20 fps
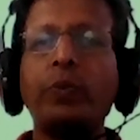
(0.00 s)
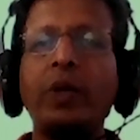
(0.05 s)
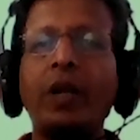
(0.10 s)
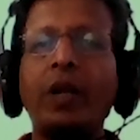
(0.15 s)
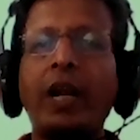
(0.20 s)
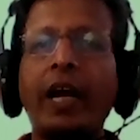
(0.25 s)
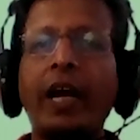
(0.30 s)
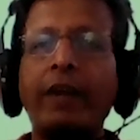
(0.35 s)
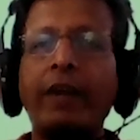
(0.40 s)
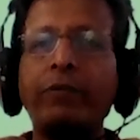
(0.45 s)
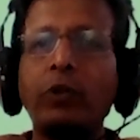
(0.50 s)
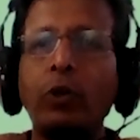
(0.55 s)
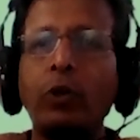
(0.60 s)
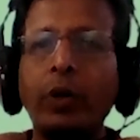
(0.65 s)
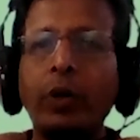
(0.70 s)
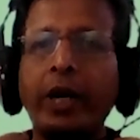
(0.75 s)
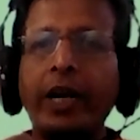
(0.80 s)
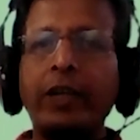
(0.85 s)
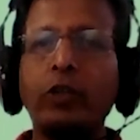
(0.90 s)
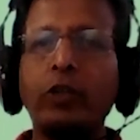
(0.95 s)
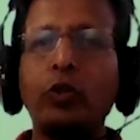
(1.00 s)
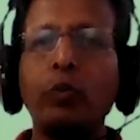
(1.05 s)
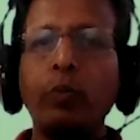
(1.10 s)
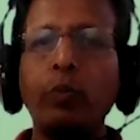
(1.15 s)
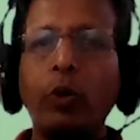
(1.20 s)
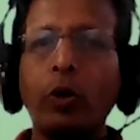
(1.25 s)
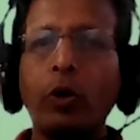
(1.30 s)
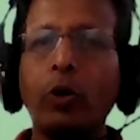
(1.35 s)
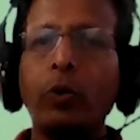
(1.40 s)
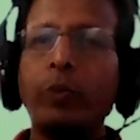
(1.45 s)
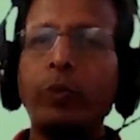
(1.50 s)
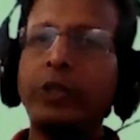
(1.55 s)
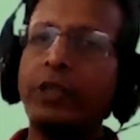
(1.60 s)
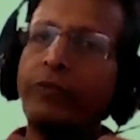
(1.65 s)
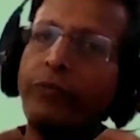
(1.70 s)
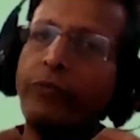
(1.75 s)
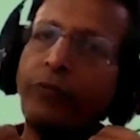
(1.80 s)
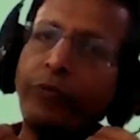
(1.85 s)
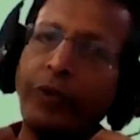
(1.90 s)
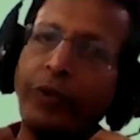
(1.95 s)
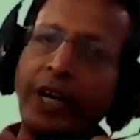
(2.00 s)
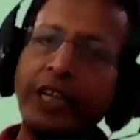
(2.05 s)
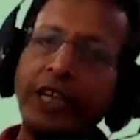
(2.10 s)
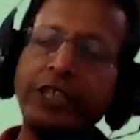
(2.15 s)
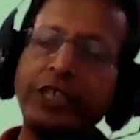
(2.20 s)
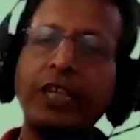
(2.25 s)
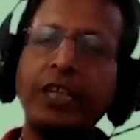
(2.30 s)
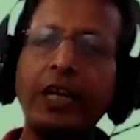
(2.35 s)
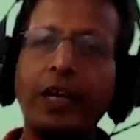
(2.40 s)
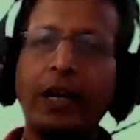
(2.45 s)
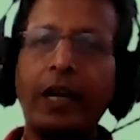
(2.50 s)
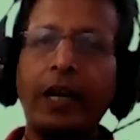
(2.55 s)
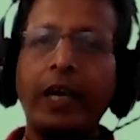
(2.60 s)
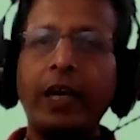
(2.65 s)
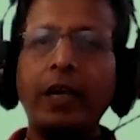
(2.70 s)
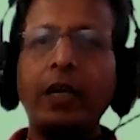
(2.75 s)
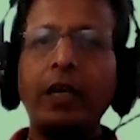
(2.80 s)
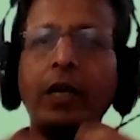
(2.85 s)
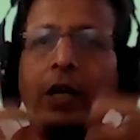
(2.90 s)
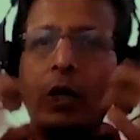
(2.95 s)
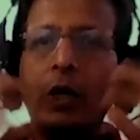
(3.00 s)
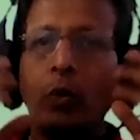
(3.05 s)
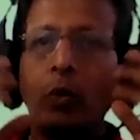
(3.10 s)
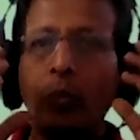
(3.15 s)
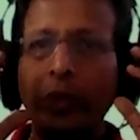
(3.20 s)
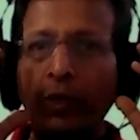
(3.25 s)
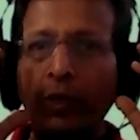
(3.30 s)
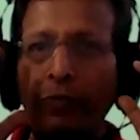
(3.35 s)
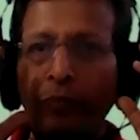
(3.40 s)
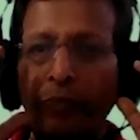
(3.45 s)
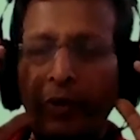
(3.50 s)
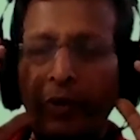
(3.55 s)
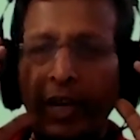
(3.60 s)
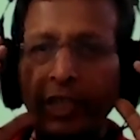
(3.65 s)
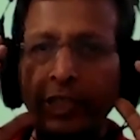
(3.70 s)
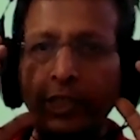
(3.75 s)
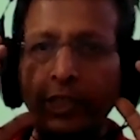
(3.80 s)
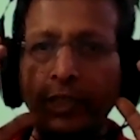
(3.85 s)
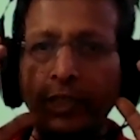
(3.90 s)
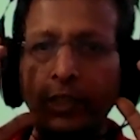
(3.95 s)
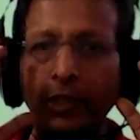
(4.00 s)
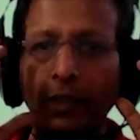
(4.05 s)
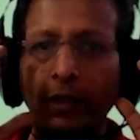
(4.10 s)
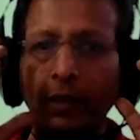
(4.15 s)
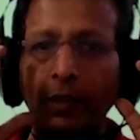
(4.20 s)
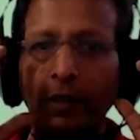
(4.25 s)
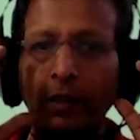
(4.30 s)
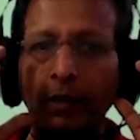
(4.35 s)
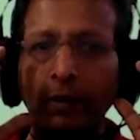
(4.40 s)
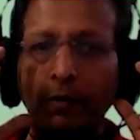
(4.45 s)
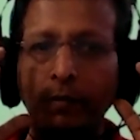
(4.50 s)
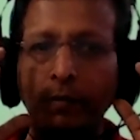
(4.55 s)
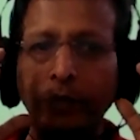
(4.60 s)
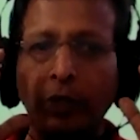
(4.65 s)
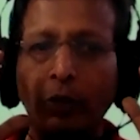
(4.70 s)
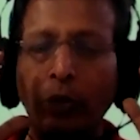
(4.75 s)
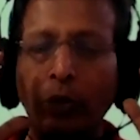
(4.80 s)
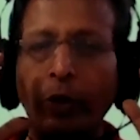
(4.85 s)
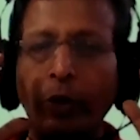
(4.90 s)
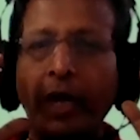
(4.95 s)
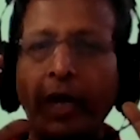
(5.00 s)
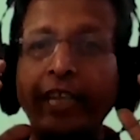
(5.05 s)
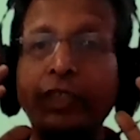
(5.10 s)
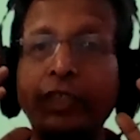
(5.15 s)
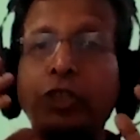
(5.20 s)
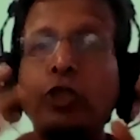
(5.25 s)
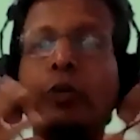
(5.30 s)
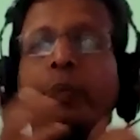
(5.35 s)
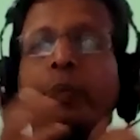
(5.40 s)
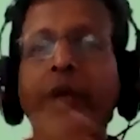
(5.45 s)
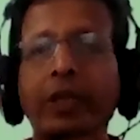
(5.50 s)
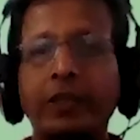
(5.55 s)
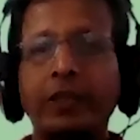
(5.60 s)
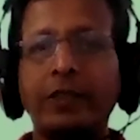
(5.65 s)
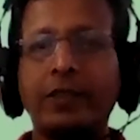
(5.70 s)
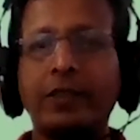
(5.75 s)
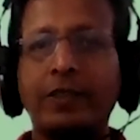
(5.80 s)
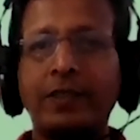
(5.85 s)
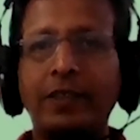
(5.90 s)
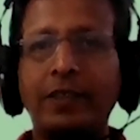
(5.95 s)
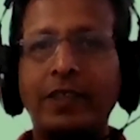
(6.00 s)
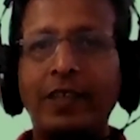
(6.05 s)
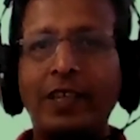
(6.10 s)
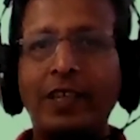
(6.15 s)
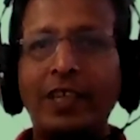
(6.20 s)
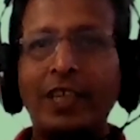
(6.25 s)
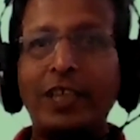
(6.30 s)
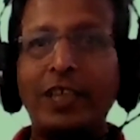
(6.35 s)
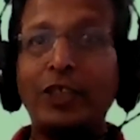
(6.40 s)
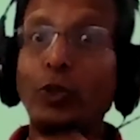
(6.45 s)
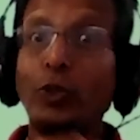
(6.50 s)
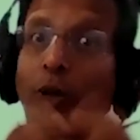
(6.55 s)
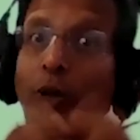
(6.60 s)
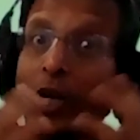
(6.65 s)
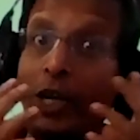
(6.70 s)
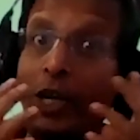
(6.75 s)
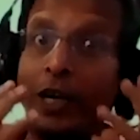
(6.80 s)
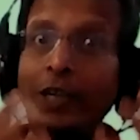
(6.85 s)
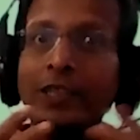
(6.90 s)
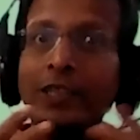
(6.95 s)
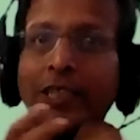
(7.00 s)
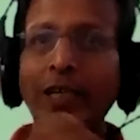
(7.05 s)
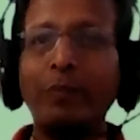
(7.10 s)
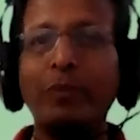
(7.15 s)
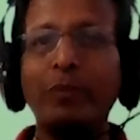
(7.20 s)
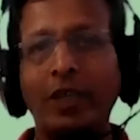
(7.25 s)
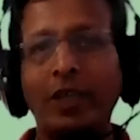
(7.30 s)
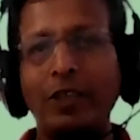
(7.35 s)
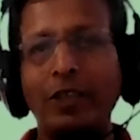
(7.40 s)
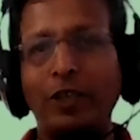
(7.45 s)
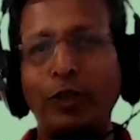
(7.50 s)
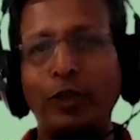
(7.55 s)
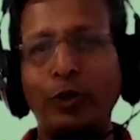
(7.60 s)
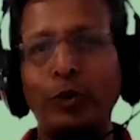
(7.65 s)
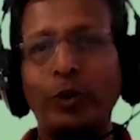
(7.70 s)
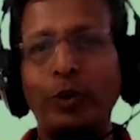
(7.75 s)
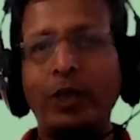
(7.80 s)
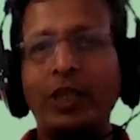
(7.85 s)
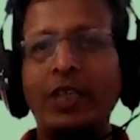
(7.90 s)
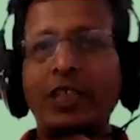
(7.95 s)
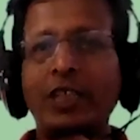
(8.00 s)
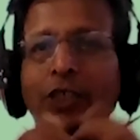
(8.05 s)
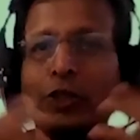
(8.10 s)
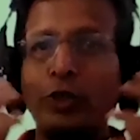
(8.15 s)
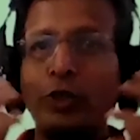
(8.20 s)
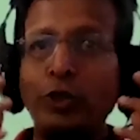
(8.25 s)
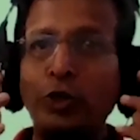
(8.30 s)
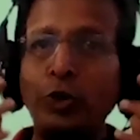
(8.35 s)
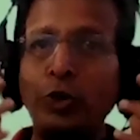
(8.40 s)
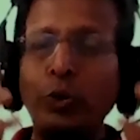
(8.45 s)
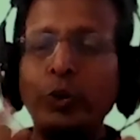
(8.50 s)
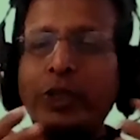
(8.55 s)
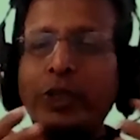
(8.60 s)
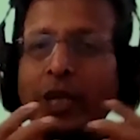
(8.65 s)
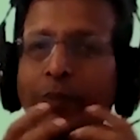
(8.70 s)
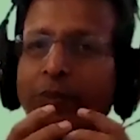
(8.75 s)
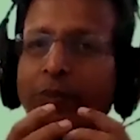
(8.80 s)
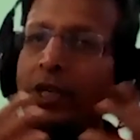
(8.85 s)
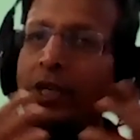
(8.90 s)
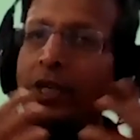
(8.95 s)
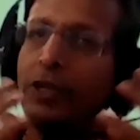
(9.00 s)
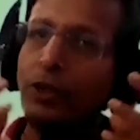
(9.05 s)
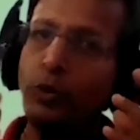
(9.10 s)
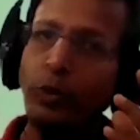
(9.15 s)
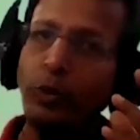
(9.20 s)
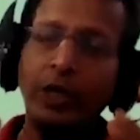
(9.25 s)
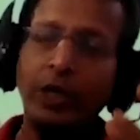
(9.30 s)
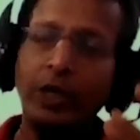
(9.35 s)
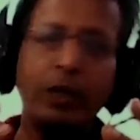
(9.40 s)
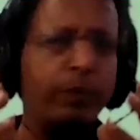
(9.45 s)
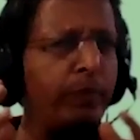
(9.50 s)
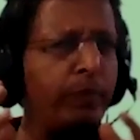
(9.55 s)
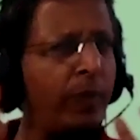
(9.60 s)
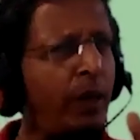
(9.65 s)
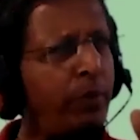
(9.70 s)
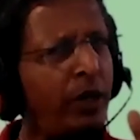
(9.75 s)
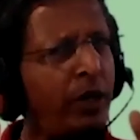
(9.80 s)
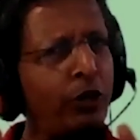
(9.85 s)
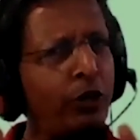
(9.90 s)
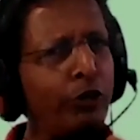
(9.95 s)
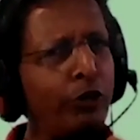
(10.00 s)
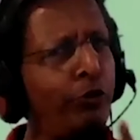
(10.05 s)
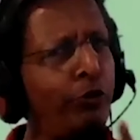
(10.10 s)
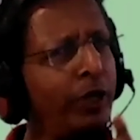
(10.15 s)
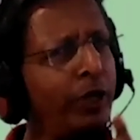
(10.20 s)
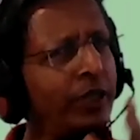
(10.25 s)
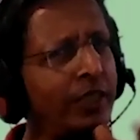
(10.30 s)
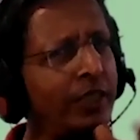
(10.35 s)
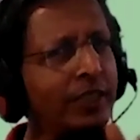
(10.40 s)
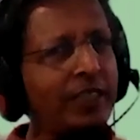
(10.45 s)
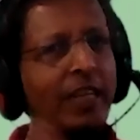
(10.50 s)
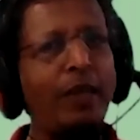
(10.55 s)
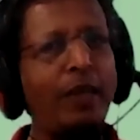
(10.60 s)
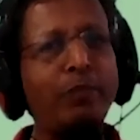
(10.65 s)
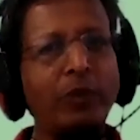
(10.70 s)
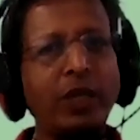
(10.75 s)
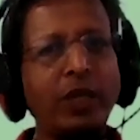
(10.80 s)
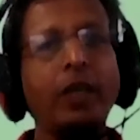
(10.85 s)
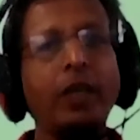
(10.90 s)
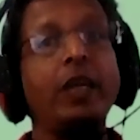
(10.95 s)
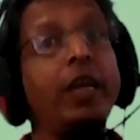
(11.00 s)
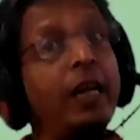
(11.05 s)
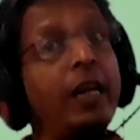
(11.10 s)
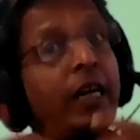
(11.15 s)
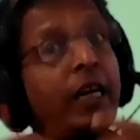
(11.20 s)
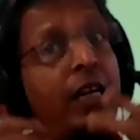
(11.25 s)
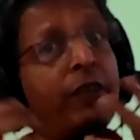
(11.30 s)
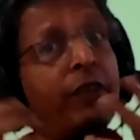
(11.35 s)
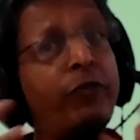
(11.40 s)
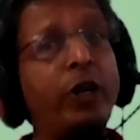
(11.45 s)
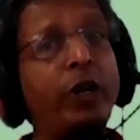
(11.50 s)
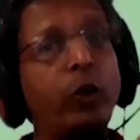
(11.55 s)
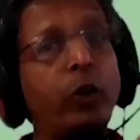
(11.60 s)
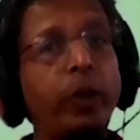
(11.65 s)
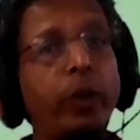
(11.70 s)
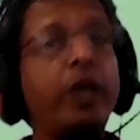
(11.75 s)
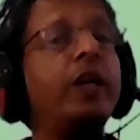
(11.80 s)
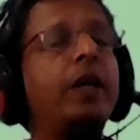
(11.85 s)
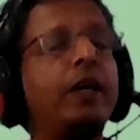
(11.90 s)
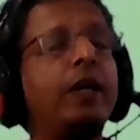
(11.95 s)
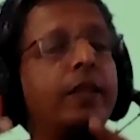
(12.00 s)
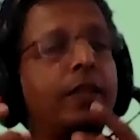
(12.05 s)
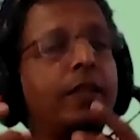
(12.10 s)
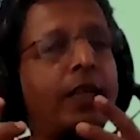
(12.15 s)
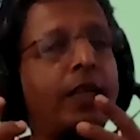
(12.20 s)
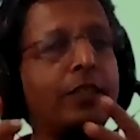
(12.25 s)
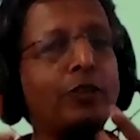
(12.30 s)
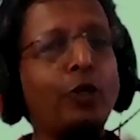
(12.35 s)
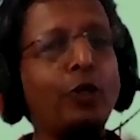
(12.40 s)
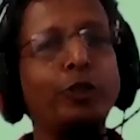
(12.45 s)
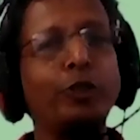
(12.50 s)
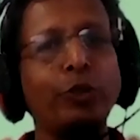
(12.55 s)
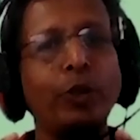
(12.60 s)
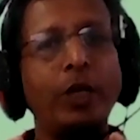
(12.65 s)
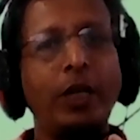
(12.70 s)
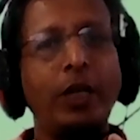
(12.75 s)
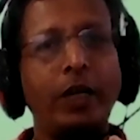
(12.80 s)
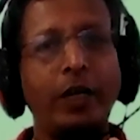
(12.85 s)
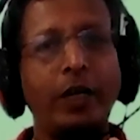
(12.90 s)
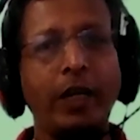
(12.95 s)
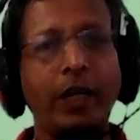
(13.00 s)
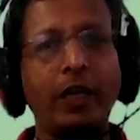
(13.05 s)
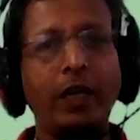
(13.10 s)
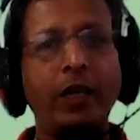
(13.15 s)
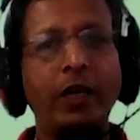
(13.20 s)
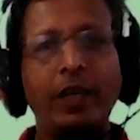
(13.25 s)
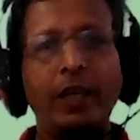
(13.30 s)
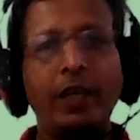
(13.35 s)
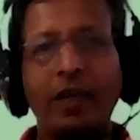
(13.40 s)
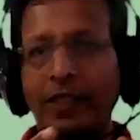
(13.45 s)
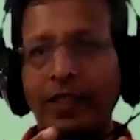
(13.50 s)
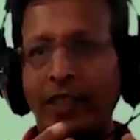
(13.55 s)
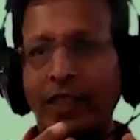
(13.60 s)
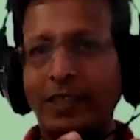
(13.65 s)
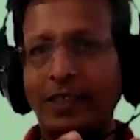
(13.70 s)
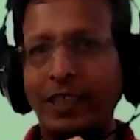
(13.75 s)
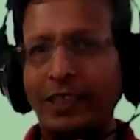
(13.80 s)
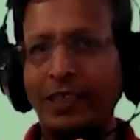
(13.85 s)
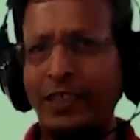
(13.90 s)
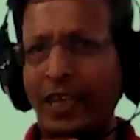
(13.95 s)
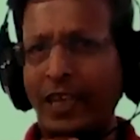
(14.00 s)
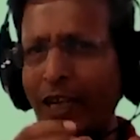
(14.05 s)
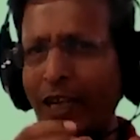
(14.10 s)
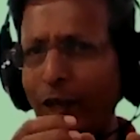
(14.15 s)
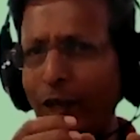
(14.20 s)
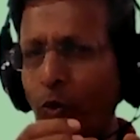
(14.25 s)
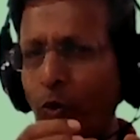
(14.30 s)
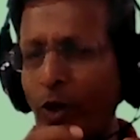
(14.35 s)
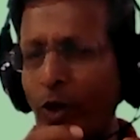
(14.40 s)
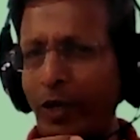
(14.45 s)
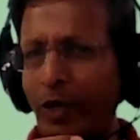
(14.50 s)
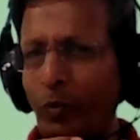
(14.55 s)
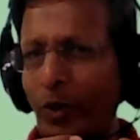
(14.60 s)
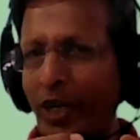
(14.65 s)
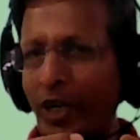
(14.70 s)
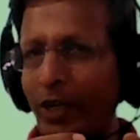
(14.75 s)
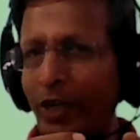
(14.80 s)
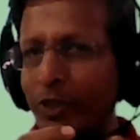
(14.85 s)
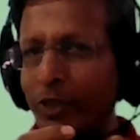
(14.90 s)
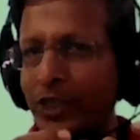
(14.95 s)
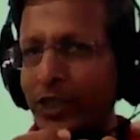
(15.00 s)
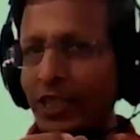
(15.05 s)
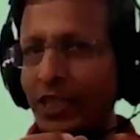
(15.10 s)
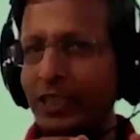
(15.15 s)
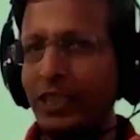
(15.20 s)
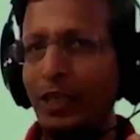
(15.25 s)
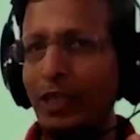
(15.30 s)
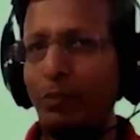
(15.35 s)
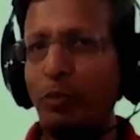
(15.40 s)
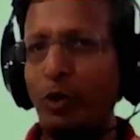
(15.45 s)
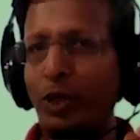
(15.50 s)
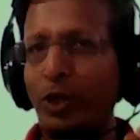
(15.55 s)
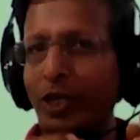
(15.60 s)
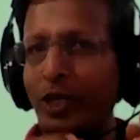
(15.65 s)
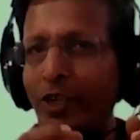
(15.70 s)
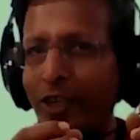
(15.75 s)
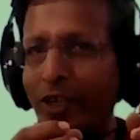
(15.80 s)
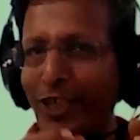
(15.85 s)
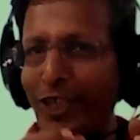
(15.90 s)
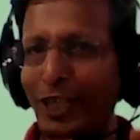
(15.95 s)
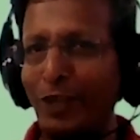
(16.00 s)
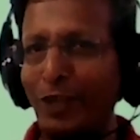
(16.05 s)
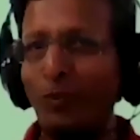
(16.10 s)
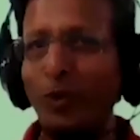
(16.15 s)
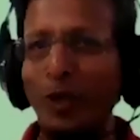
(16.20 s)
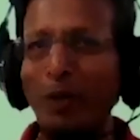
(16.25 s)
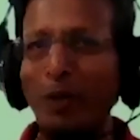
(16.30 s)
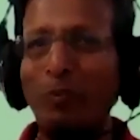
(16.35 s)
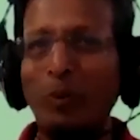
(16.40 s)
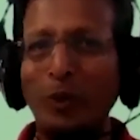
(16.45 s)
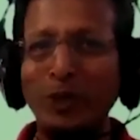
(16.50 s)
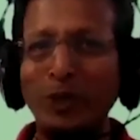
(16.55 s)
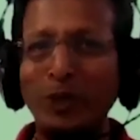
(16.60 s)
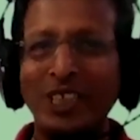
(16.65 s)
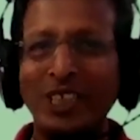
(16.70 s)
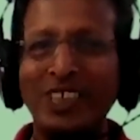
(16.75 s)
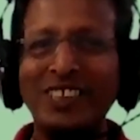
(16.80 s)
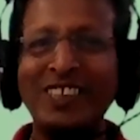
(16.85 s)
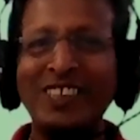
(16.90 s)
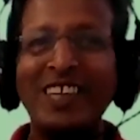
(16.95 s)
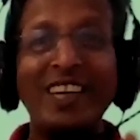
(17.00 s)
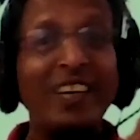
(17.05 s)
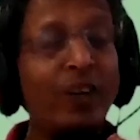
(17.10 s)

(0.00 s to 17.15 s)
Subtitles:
we'll have to look at tomorrow with a fresh inkling, with a fresh, exuberance to learn something new, to do something new. Maybe you're doing the same thing in a different way. That's also a learning. And that's exactly why I was touching upon her interviewing process.